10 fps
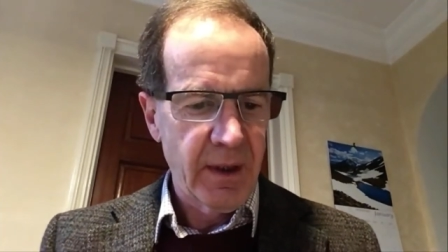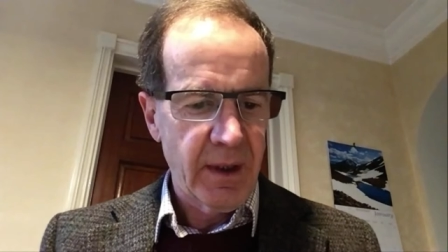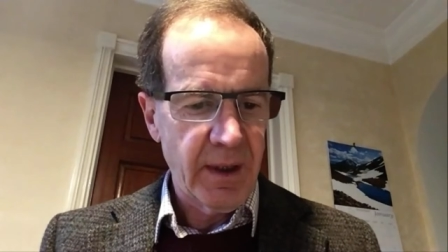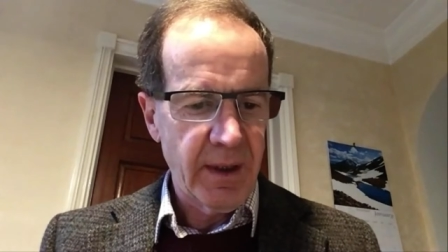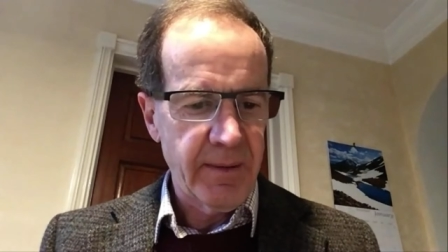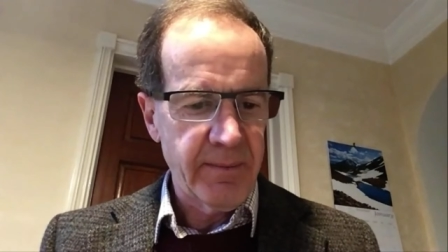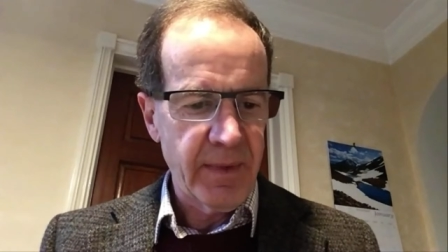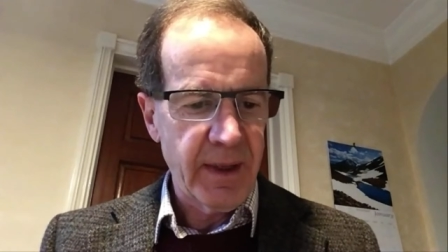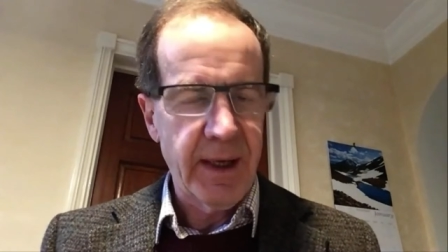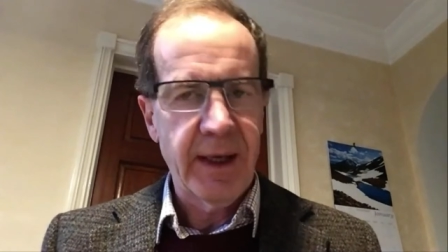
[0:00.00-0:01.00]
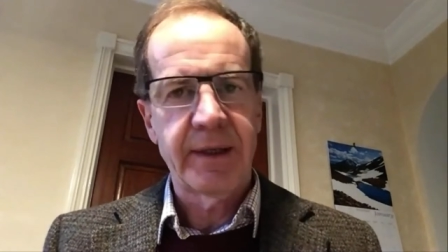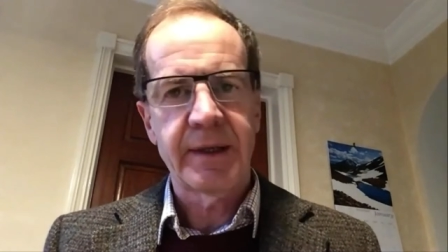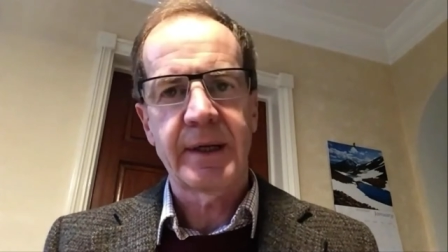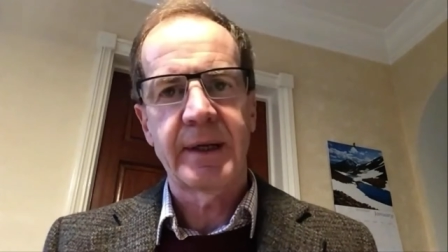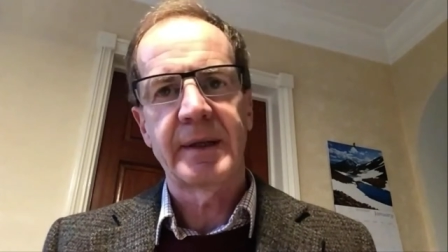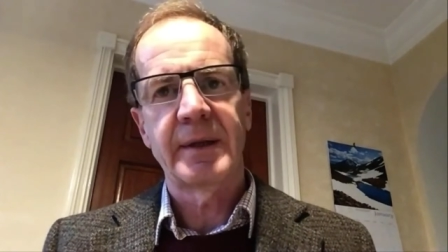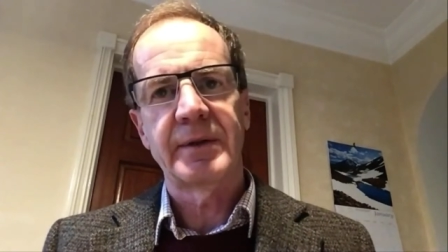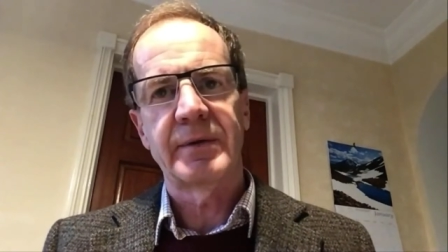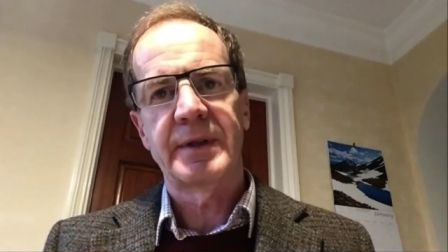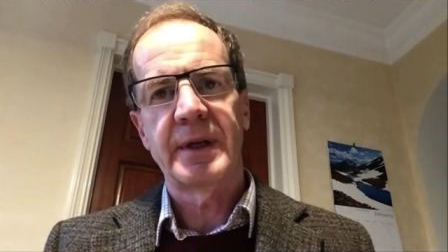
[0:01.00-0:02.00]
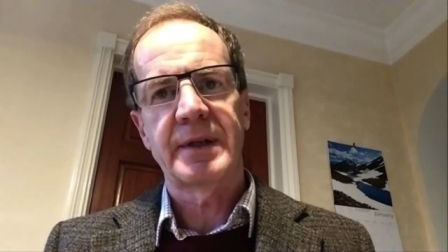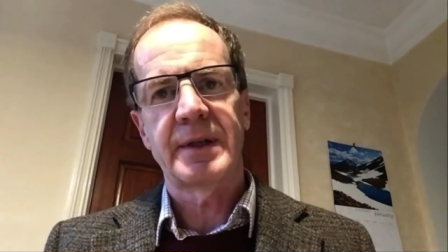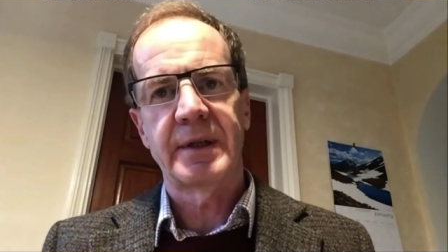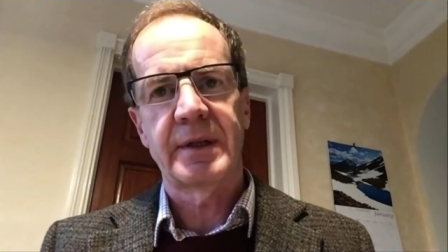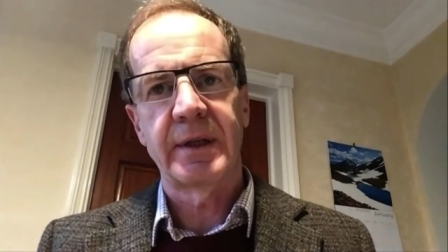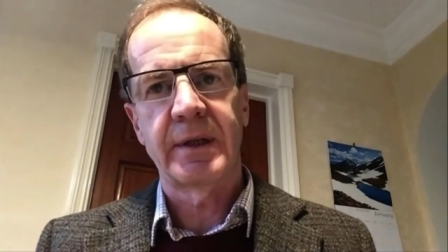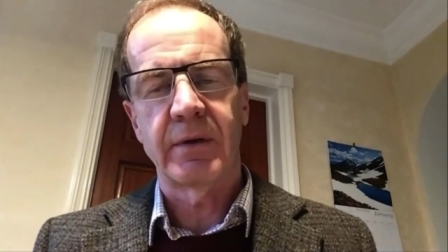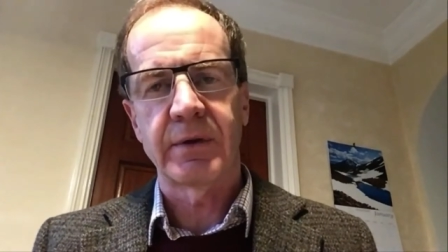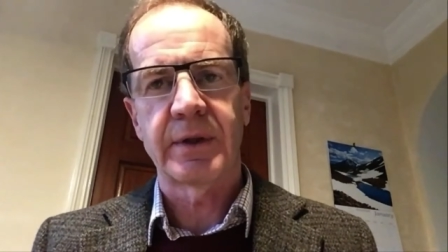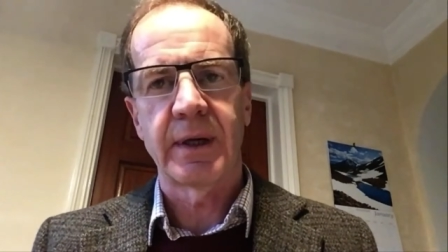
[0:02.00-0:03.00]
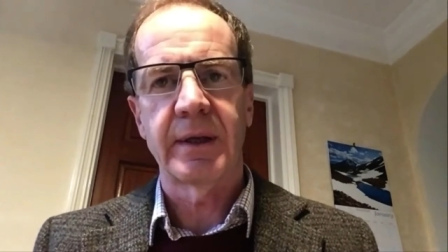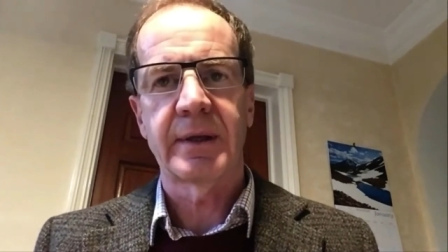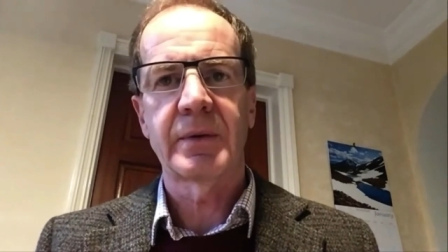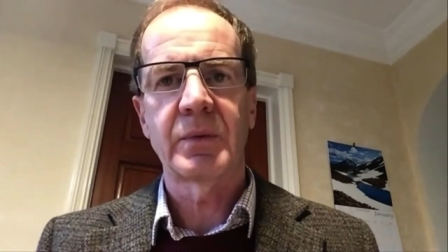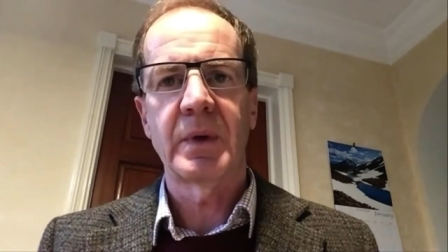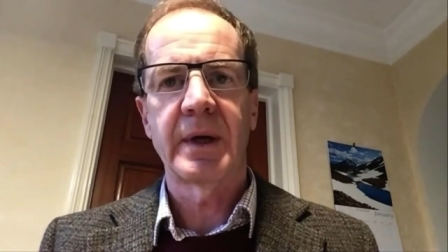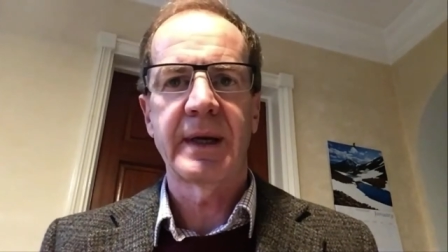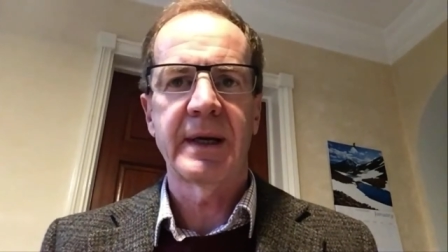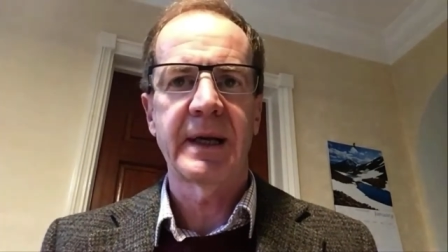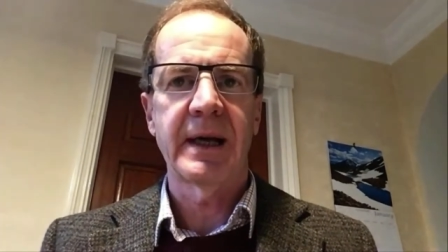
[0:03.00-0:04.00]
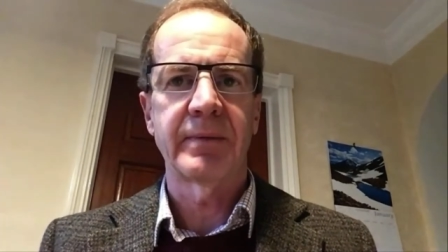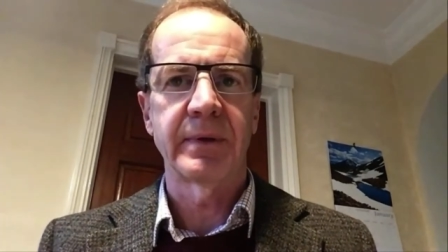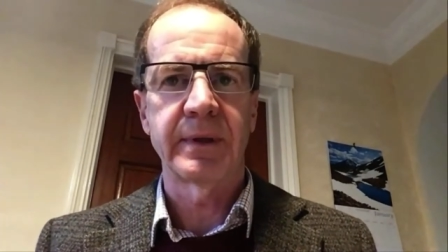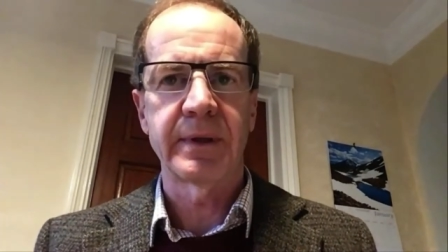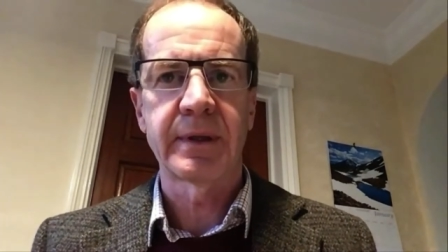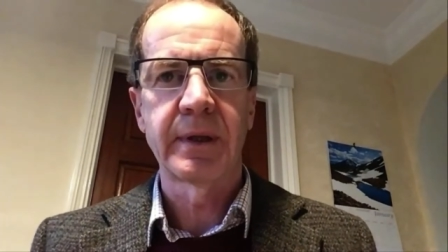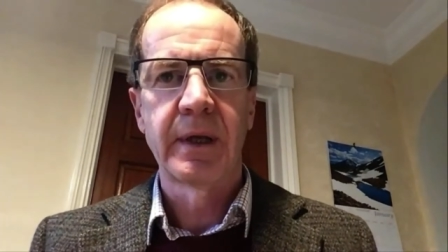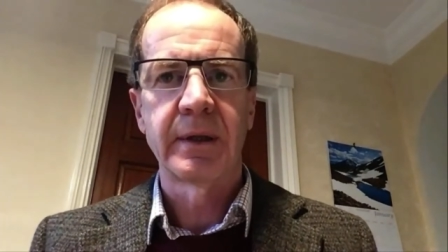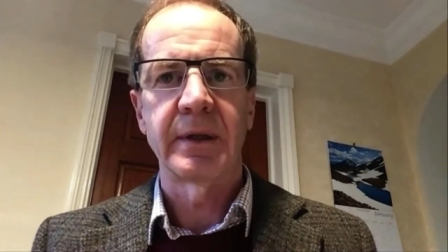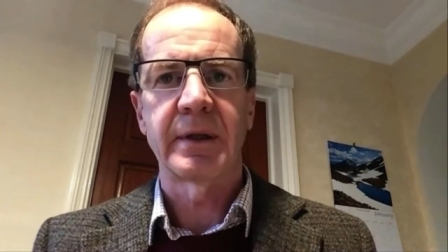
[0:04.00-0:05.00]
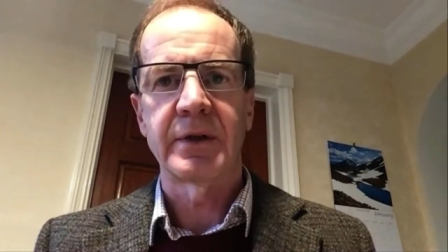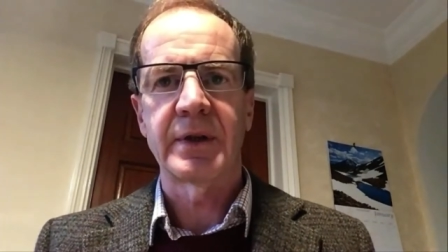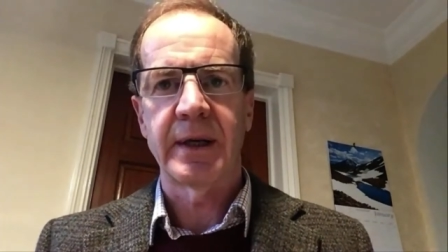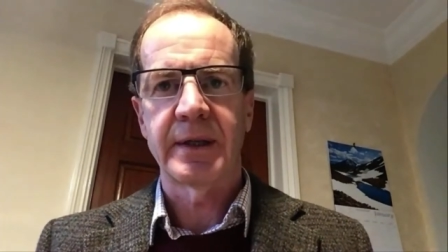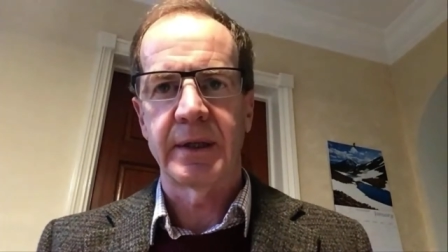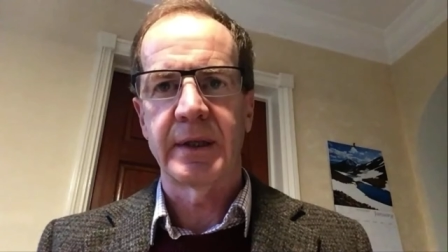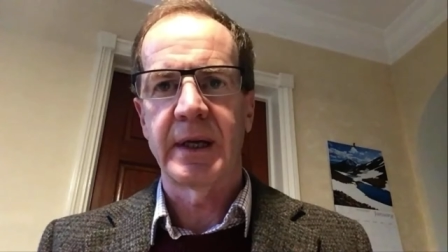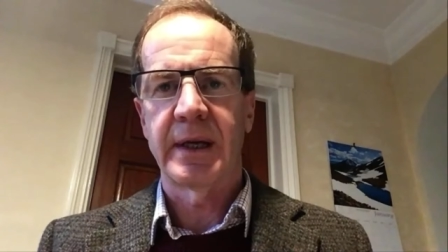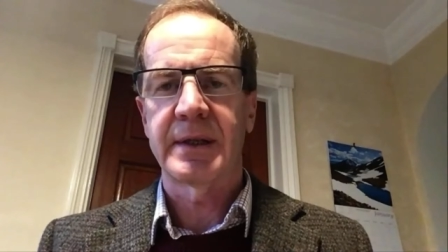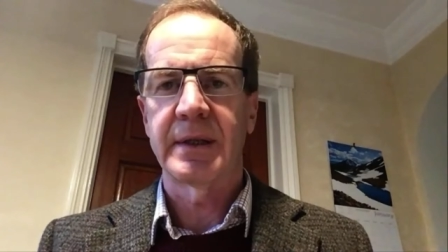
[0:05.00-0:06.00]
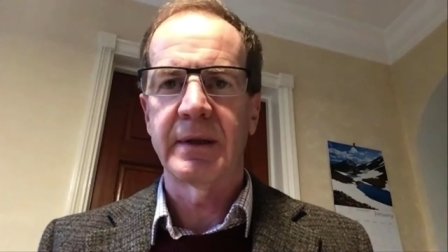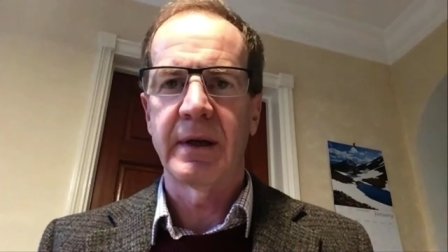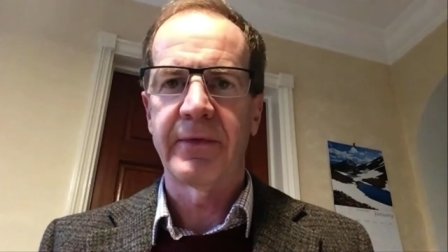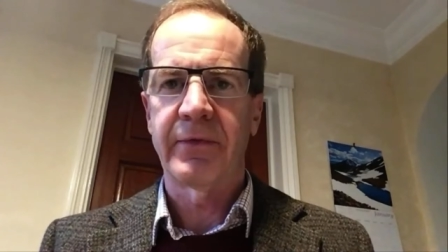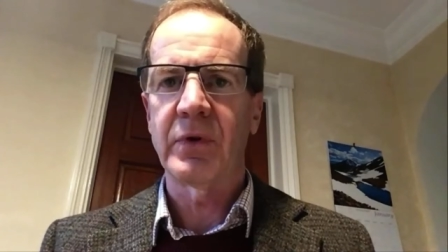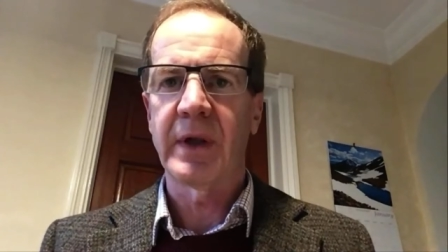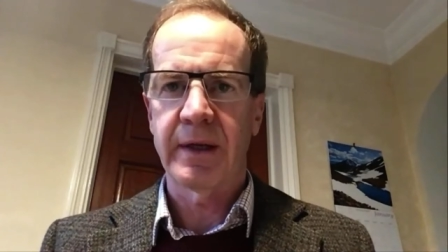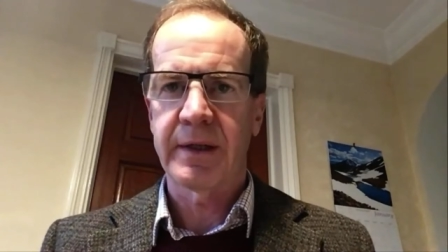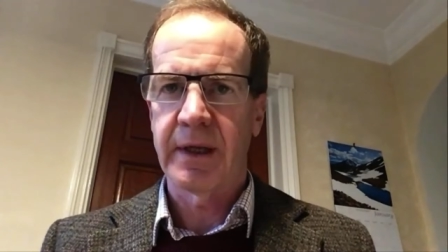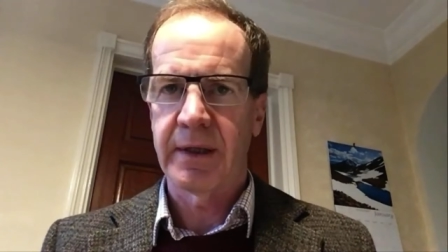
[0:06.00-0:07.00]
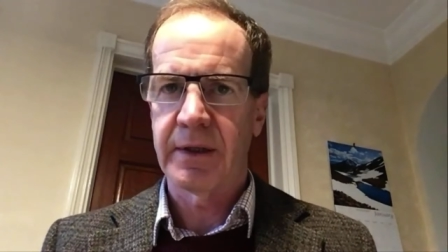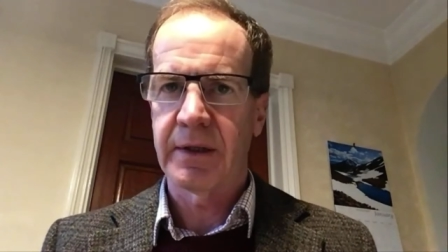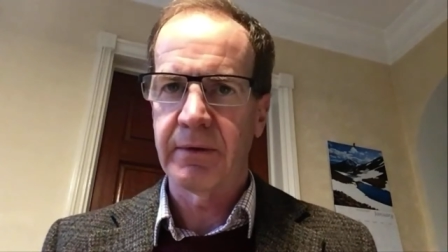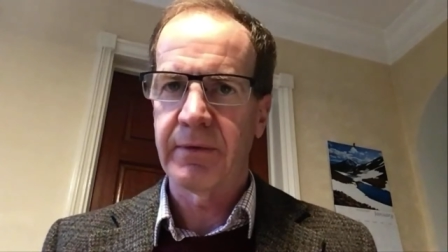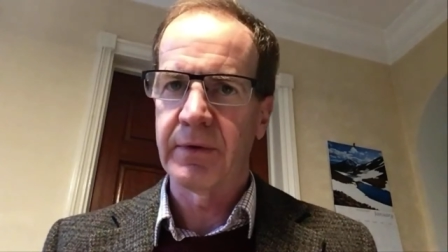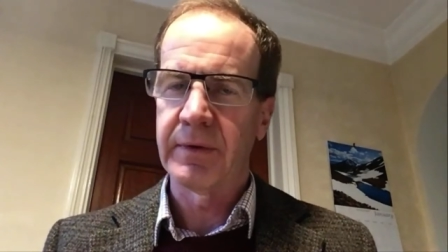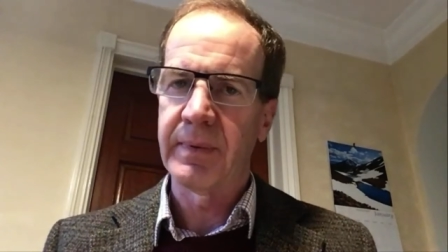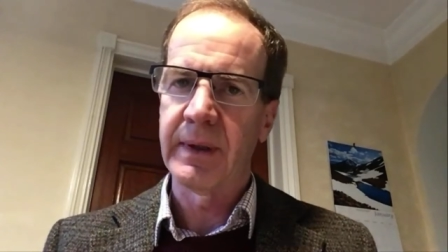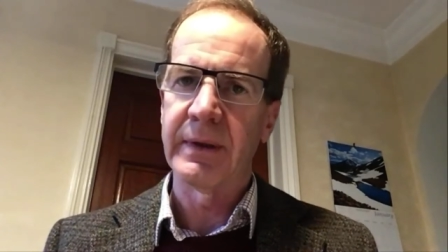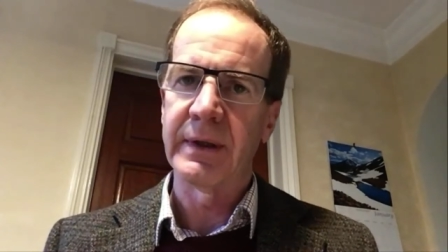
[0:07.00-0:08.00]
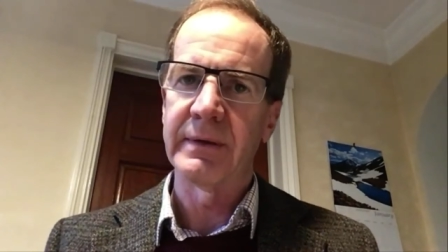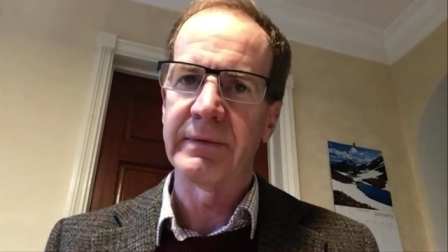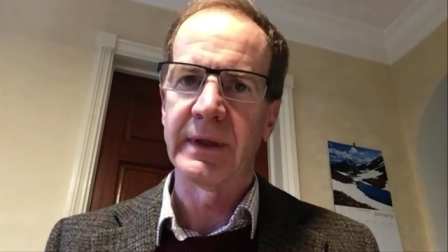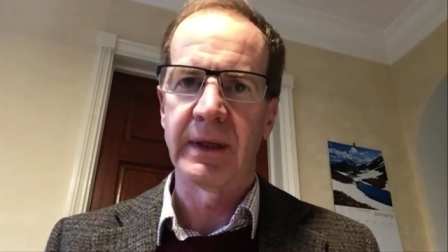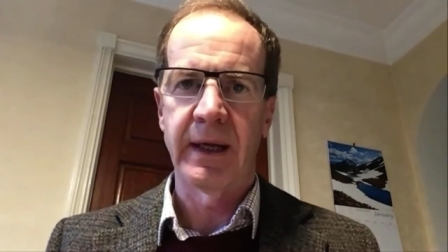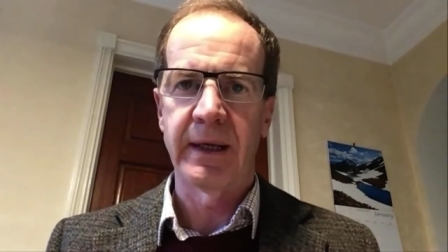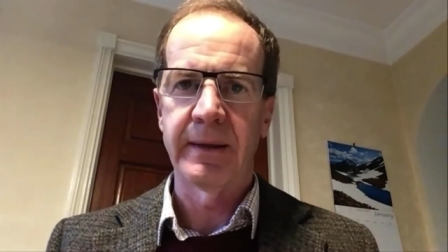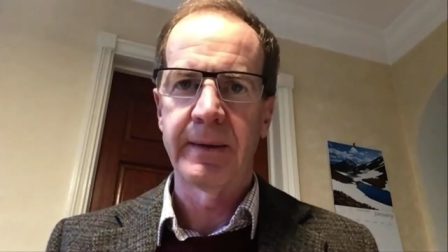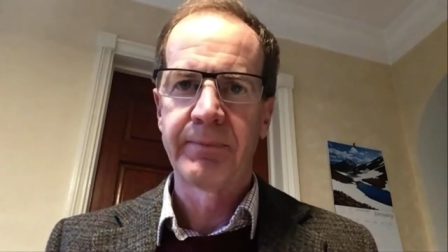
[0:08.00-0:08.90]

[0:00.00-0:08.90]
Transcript: Um, and he said, under a JCT contract, where that happens, the contractor gets a full extension for the period of delay.